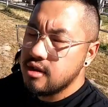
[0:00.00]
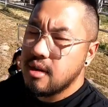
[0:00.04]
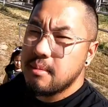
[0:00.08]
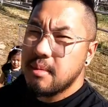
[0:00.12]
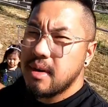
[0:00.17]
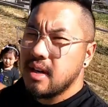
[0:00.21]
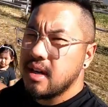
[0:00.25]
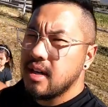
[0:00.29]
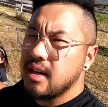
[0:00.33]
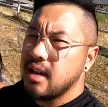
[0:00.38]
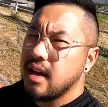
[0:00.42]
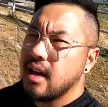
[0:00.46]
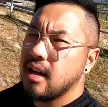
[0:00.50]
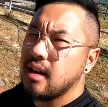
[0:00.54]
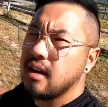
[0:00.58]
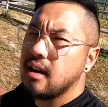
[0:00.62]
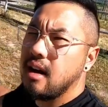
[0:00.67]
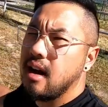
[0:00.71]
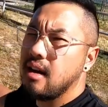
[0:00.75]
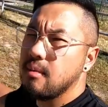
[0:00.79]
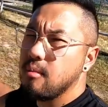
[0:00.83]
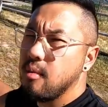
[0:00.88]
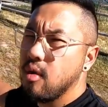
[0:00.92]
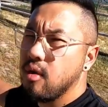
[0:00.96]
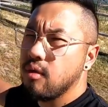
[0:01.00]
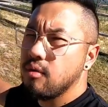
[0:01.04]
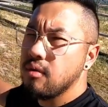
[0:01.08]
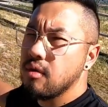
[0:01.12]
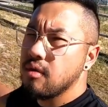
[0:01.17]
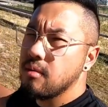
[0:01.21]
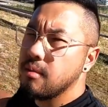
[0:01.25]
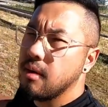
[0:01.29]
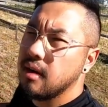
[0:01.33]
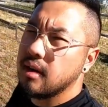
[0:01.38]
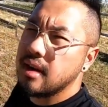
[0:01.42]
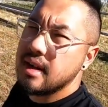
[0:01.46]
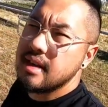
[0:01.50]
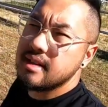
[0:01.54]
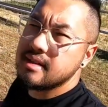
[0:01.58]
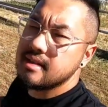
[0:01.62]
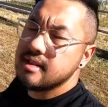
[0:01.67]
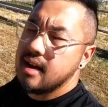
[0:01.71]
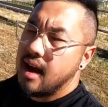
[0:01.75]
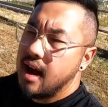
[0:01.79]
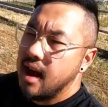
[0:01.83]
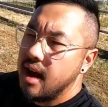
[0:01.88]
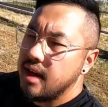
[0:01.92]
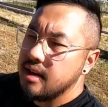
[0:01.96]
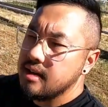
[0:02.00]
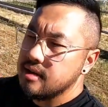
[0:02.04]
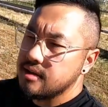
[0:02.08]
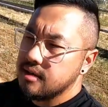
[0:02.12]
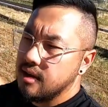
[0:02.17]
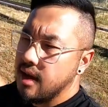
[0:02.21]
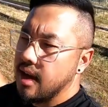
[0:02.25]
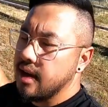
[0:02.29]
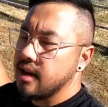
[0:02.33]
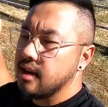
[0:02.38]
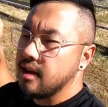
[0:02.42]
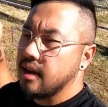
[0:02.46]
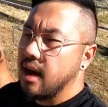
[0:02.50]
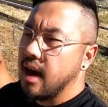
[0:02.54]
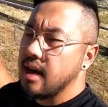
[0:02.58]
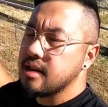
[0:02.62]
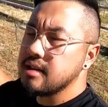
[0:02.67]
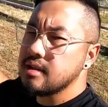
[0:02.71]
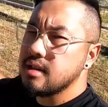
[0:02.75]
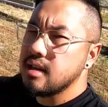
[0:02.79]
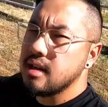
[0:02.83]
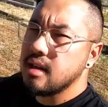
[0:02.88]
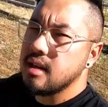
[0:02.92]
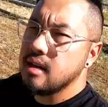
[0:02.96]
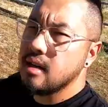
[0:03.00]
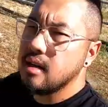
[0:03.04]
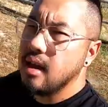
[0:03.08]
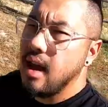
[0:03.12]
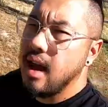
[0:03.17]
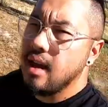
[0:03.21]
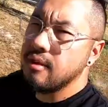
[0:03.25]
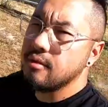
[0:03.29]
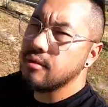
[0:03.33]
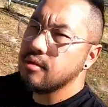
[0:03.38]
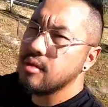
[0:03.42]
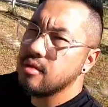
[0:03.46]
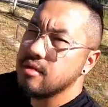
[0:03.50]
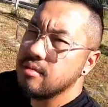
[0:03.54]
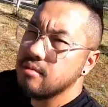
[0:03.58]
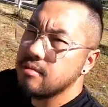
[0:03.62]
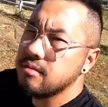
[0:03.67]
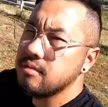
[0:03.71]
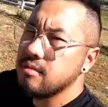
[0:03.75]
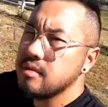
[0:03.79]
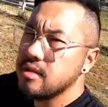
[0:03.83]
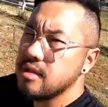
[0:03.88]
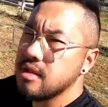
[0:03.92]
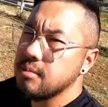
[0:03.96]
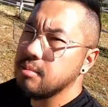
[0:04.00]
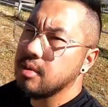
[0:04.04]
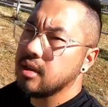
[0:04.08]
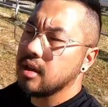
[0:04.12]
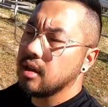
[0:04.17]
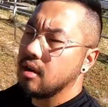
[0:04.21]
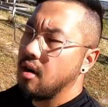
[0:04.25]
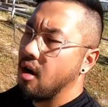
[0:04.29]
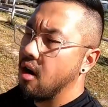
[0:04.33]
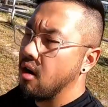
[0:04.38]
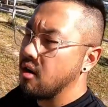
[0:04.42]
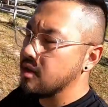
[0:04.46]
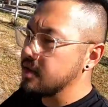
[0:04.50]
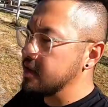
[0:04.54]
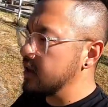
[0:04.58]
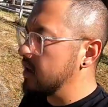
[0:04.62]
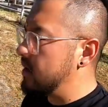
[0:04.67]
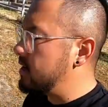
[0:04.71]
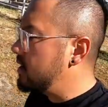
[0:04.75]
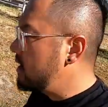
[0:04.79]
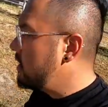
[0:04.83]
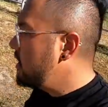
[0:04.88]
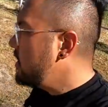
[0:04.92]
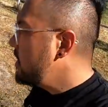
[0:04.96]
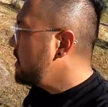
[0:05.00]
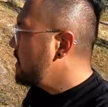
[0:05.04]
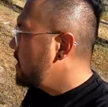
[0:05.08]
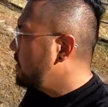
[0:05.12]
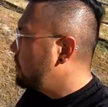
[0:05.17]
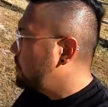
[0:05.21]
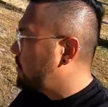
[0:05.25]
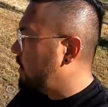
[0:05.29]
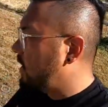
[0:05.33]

So I'm gonna need a lot more room on this side so I could actually have room to put the cars in.